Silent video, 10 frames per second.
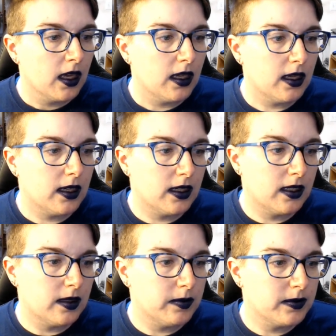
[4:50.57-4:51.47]

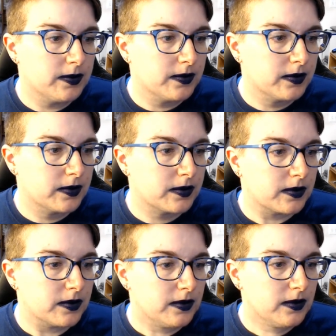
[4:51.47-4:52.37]
I
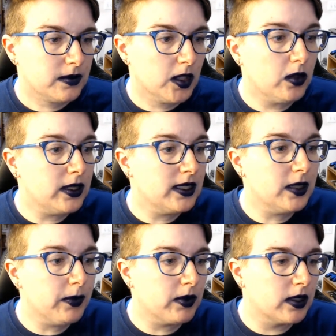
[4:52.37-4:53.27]
skipped
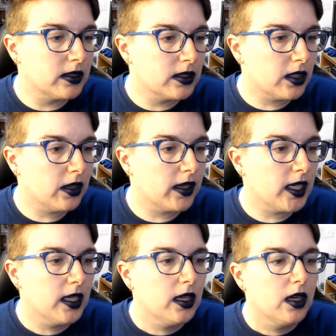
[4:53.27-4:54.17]
one. Sorry.
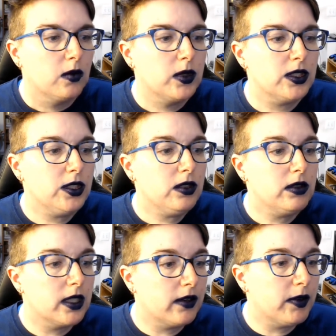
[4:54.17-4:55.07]
What do you
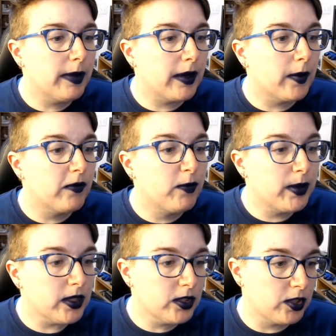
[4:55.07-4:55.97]
love about
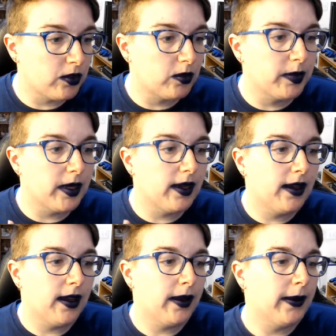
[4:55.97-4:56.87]
BookTube?
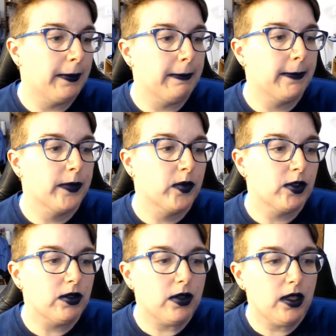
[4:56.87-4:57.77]
What
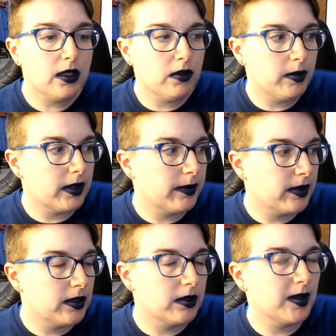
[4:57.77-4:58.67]
do I love about
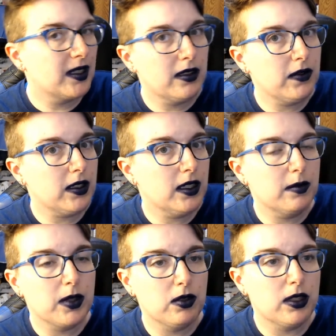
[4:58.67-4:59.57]
BookTube? I love the
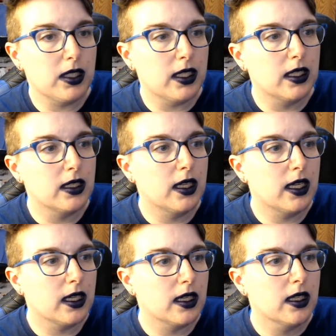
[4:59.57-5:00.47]
community.
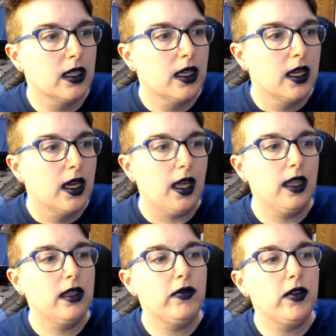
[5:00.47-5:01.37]
Like, I
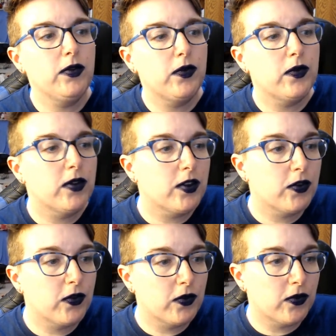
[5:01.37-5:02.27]
love the
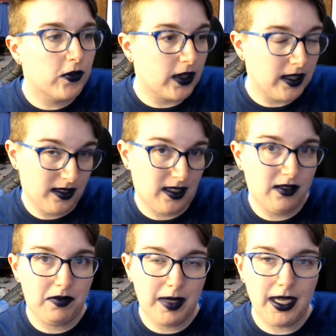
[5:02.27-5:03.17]
friends I've
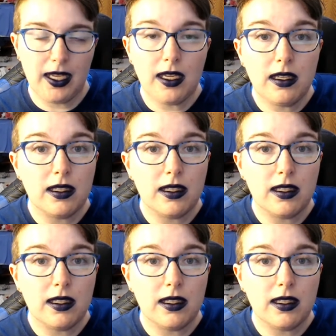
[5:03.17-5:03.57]
made.